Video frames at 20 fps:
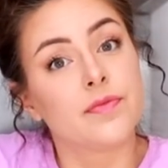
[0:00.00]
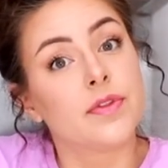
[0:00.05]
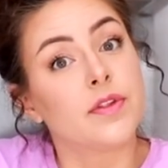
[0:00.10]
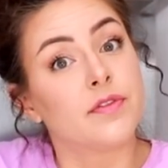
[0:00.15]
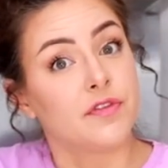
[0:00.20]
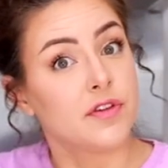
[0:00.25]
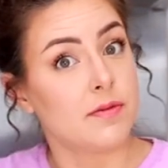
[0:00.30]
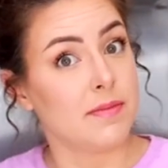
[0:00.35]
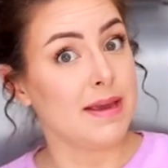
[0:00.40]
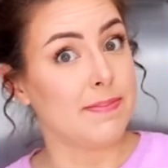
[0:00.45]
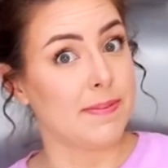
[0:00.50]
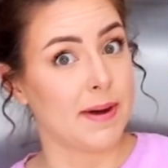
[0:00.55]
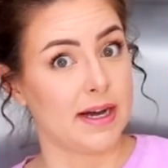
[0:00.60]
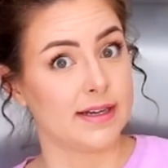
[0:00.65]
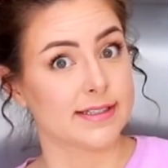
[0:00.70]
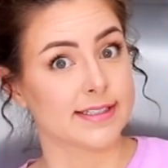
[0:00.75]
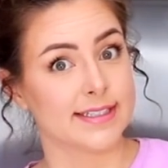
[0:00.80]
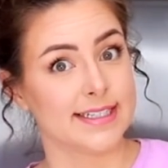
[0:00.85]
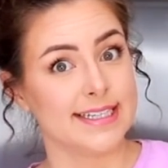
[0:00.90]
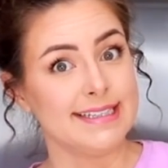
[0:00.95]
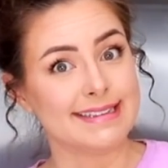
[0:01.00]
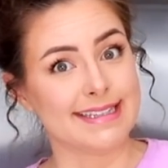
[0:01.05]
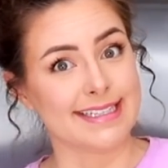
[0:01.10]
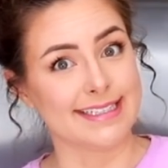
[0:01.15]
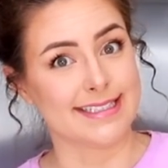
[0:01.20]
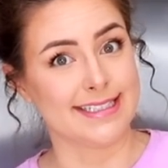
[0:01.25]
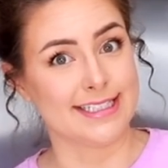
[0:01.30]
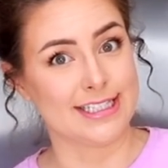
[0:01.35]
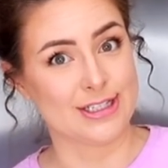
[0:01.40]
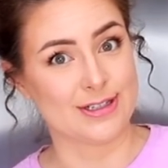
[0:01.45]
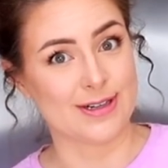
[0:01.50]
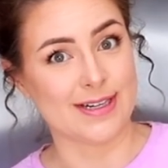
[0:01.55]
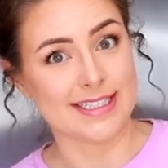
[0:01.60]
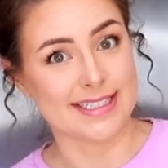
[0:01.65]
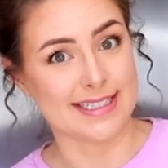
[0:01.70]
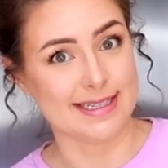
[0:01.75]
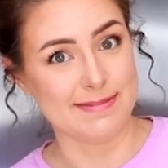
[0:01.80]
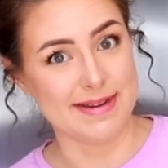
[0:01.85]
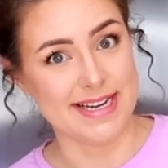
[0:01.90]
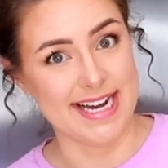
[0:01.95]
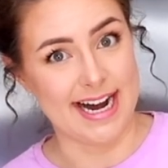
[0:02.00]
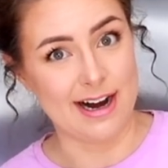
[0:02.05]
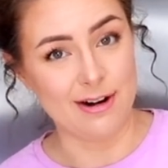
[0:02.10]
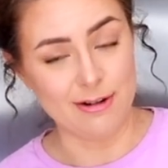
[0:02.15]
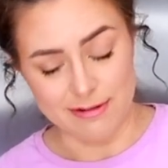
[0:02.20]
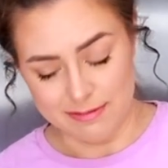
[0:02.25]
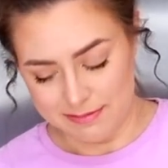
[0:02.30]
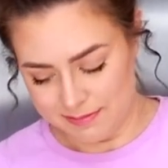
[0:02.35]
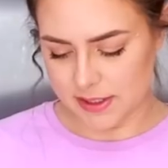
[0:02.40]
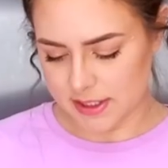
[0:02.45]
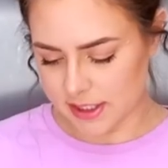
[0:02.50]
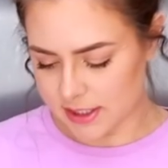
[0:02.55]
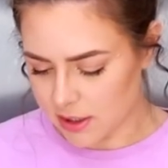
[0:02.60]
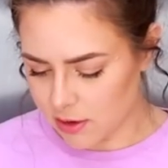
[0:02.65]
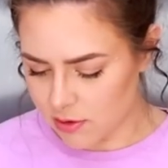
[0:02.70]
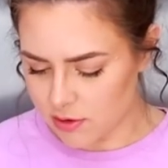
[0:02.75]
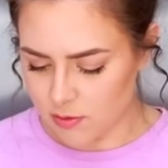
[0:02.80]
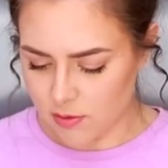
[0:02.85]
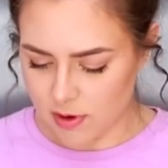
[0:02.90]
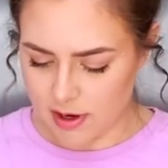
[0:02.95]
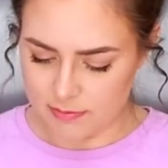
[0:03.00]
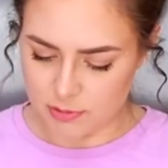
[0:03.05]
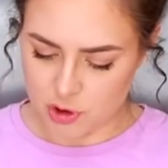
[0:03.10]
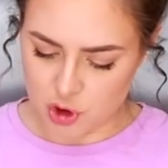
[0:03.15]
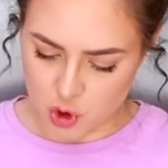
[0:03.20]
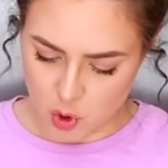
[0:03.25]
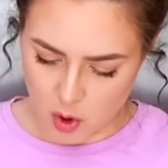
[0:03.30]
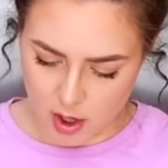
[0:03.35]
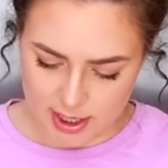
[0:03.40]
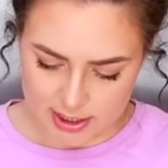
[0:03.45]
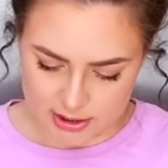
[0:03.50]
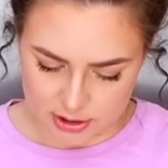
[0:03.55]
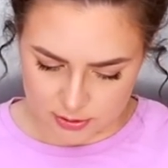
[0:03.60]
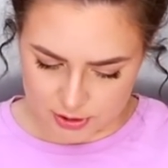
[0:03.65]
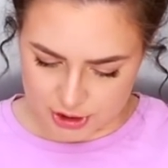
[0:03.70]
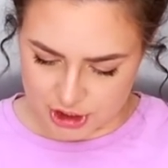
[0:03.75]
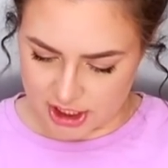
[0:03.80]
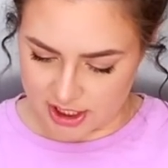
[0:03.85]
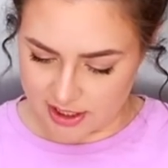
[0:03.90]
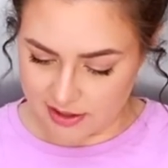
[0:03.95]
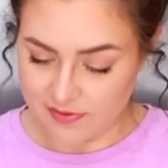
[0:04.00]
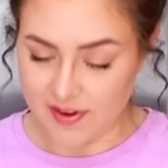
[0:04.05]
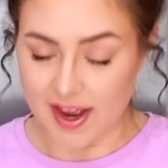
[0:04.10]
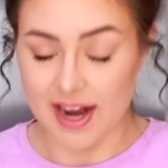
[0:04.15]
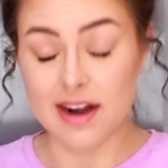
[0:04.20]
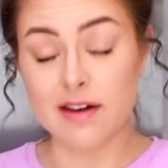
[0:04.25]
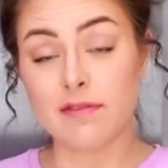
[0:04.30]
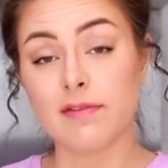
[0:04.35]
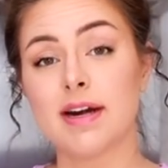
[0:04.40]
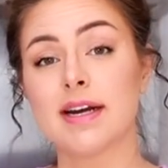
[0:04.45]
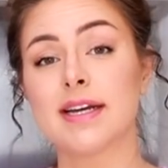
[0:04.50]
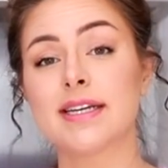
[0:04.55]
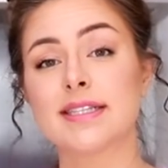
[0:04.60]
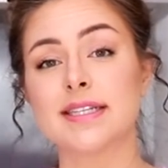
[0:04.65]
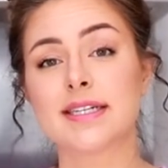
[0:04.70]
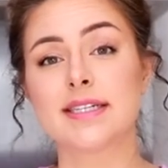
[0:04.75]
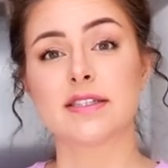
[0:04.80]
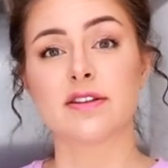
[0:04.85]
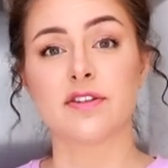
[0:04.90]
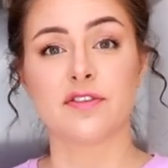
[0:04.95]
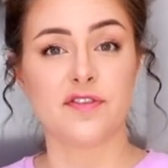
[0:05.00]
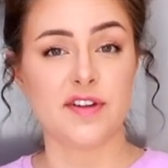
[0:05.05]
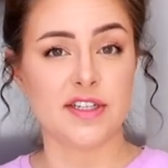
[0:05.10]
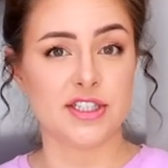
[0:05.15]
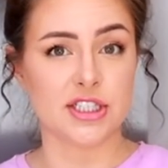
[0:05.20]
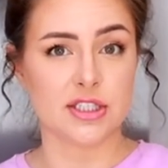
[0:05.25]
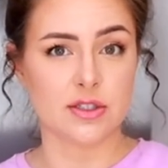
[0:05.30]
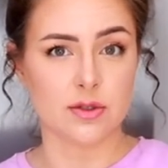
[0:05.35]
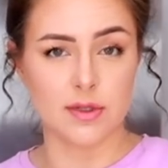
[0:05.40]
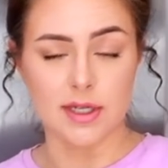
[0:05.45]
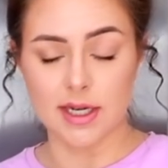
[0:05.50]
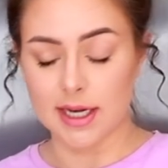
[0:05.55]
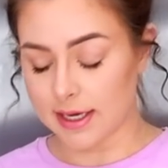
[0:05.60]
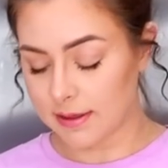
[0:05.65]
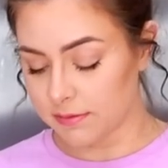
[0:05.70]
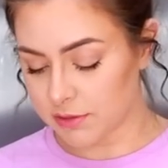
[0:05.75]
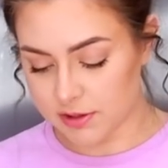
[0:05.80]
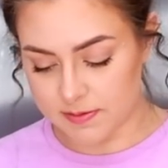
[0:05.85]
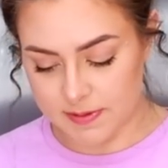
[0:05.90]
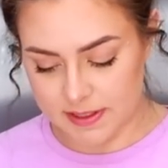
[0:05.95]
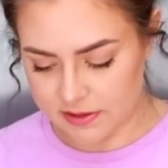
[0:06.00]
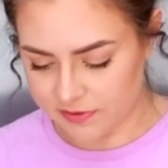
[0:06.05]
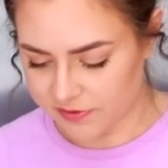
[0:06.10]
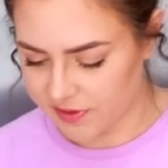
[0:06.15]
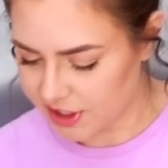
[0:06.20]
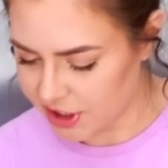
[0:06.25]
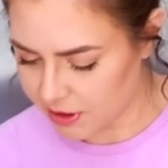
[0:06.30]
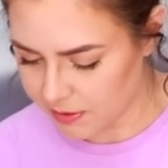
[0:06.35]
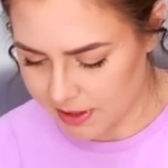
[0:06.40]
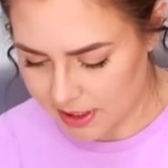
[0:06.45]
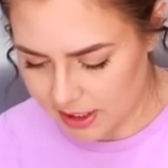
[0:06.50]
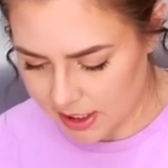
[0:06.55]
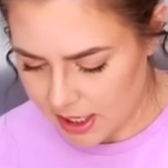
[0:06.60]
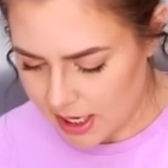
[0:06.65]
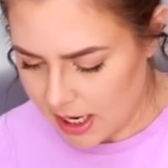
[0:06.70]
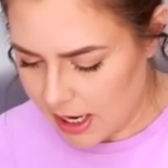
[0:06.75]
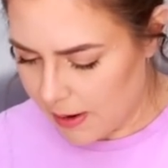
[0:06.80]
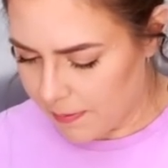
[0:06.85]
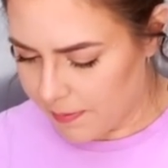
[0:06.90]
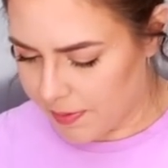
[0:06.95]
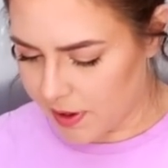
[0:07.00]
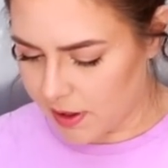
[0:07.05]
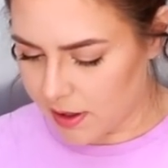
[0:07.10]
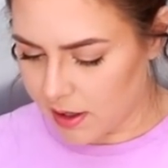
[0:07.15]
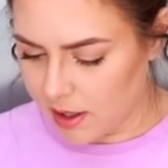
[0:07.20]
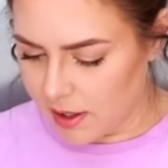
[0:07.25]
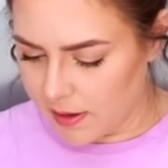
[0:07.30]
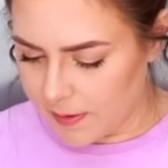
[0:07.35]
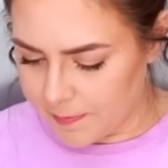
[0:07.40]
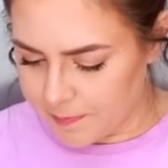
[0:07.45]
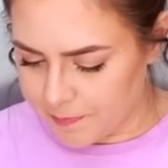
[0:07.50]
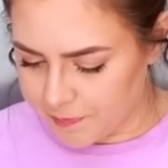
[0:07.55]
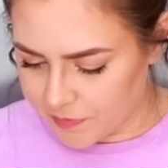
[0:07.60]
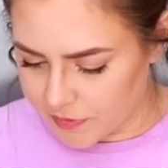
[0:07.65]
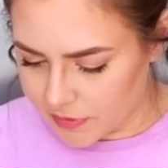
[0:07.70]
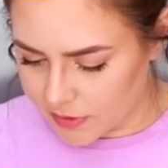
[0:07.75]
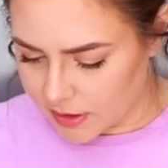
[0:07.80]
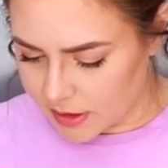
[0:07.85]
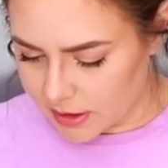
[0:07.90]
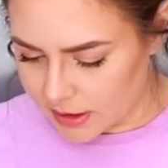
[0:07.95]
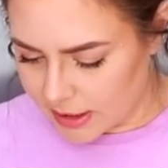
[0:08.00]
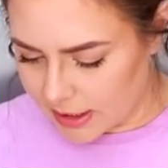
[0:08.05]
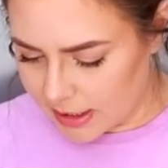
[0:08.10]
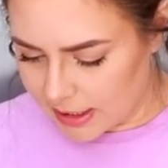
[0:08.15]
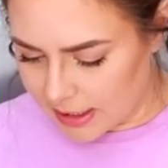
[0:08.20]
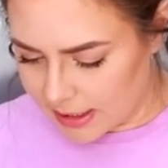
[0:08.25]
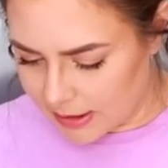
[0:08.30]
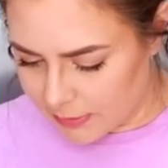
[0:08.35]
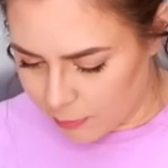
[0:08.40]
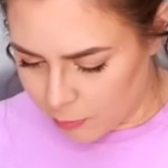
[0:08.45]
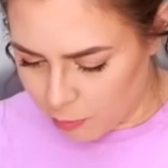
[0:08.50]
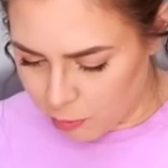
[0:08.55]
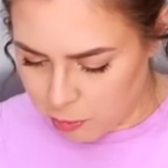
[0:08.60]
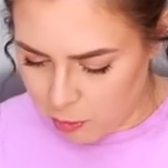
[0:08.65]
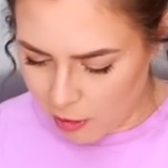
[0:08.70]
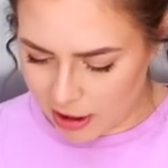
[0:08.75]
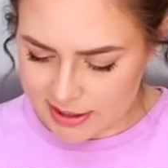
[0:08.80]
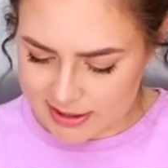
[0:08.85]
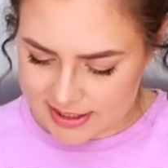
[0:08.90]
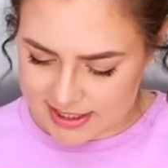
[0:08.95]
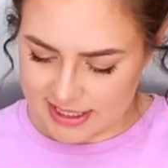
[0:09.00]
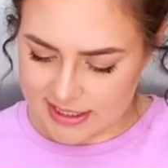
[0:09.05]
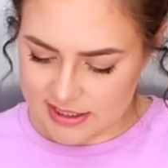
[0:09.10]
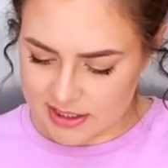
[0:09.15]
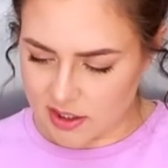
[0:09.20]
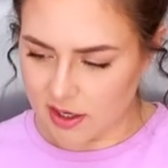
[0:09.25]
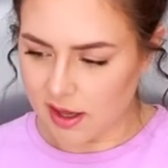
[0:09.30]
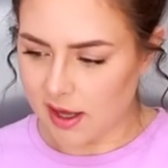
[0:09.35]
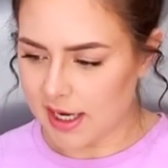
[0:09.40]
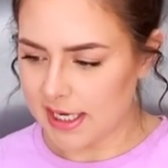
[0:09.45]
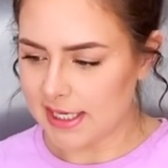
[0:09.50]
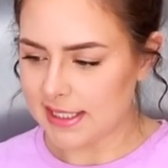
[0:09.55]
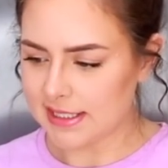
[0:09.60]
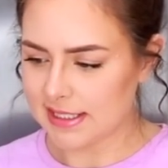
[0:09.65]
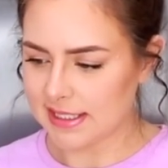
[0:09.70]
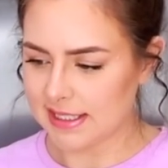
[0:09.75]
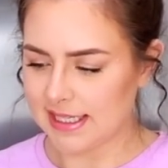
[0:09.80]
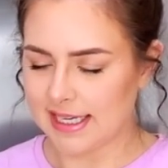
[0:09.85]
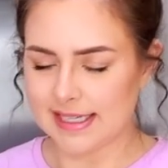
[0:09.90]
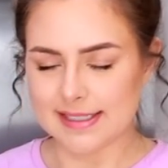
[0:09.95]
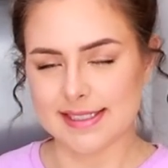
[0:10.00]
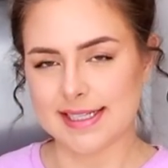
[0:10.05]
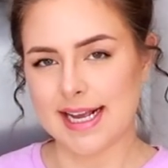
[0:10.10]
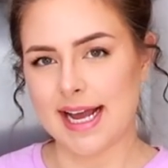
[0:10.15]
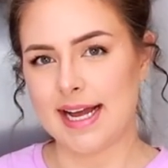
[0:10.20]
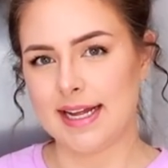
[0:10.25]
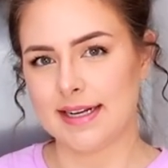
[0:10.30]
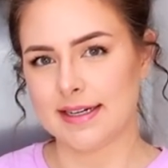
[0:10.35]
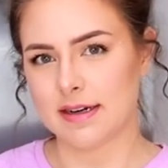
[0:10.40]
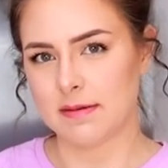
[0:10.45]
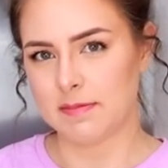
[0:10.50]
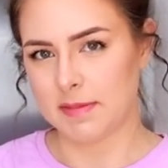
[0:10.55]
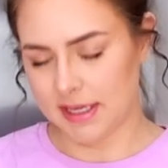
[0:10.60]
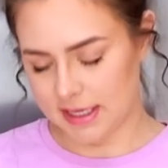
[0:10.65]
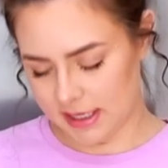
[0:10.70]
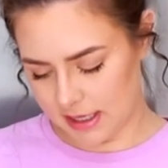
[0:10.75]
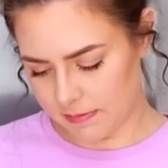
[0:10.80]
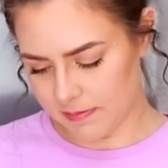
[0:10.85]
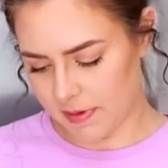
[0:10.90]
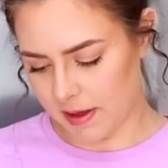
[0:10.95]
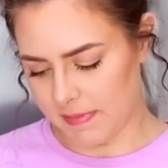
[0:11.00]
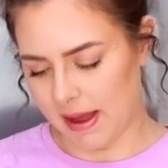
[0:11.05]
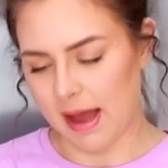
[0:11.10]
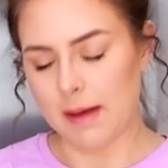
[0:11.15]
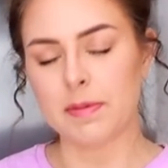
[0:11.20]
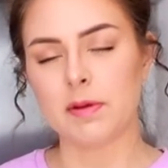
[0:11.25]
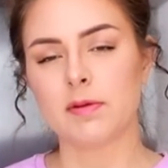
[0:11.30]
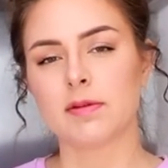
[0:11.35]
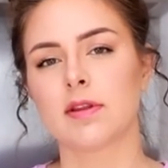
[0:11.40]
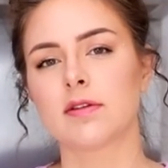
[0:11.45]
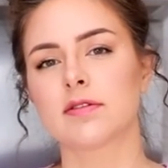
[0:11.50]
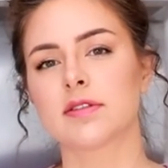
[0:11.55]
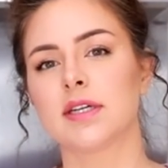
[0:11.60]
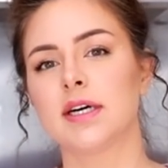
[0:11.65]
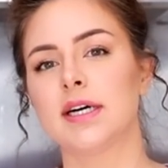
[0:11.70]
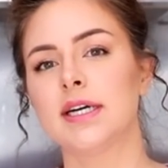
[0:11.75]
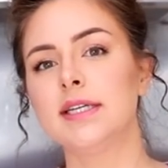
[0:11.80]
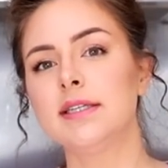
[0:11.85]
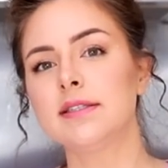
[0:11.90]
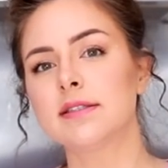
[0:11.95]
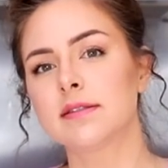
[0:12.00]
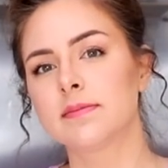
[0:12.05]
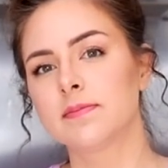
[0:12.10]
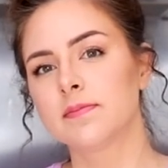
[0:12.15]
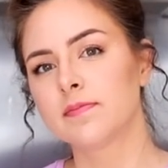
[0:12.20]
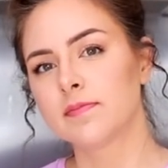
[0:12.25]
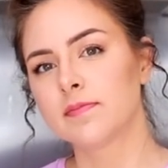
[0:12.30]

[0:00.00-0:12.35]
For me personally, this is stressing me out because I don't know what I'm trying to achieve, and I realise that it's a fidget toy, like I'm just meant to fidget with it, but once there's lines in that sand, I'm like, yep, I'm happy with those lines.